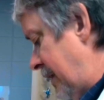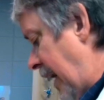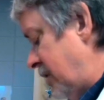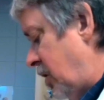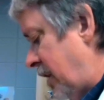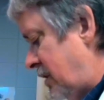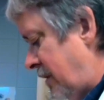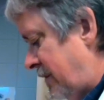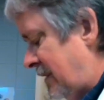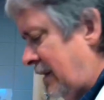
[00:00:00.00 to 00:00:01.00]

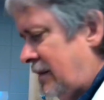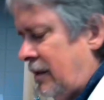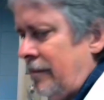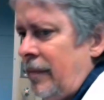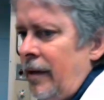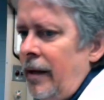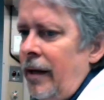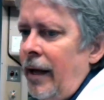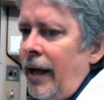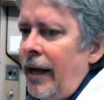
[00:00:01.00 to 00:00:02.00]
digestive system
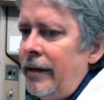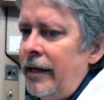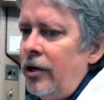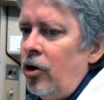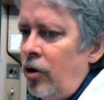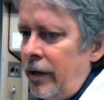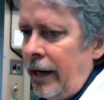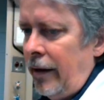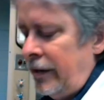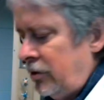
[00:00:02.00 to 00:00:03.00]
and the
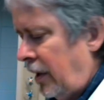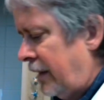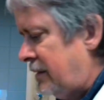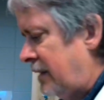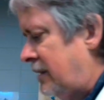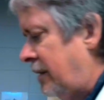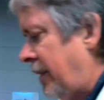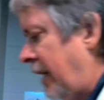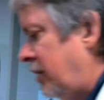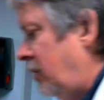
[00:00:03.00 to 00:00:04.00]
urinary tract system,
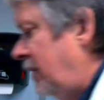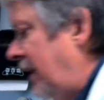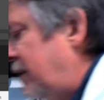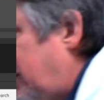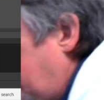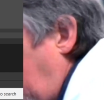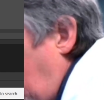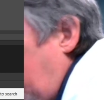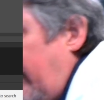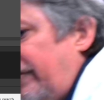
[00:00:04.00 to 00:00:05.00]
and you need to
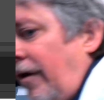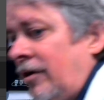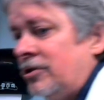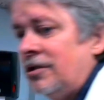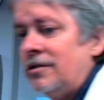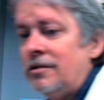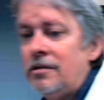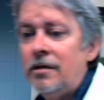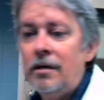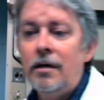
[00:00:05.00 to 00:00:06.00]
know the functions
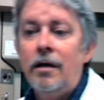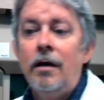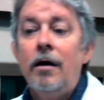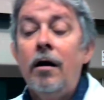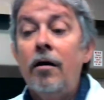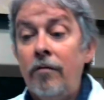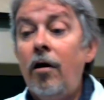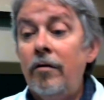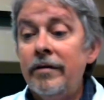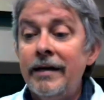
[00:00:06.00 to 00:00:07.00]
of
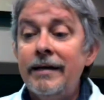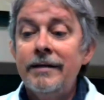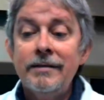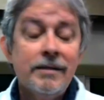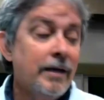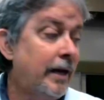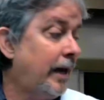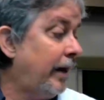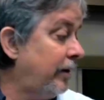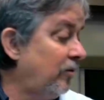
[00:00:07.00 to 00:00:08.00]
all of these. And
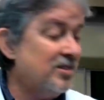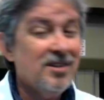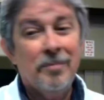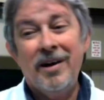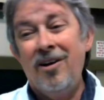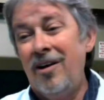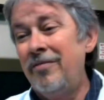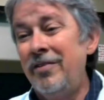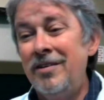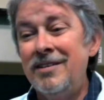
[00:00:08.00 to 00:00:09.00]
I know it's going to be hard
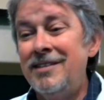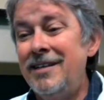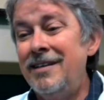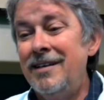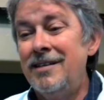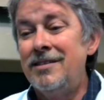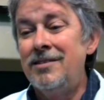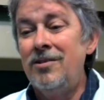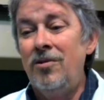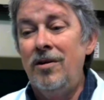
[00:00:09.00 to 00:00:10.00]
for you to see
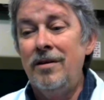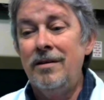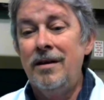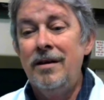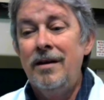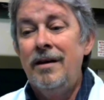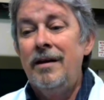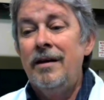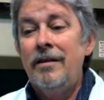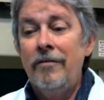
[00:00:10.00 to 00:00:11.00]
this on
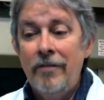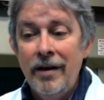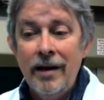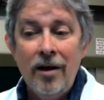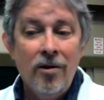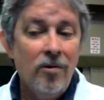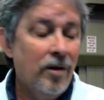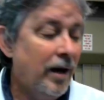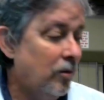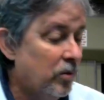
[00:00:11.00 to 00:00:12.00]
the video.
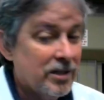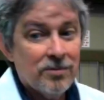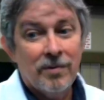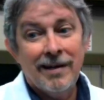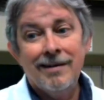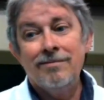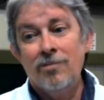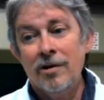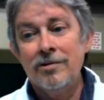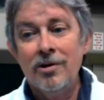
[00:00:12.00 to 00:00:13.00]
I wish we
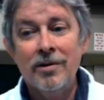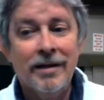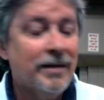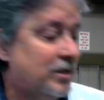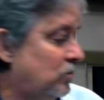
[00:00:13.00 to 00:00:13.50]
weren't doing it this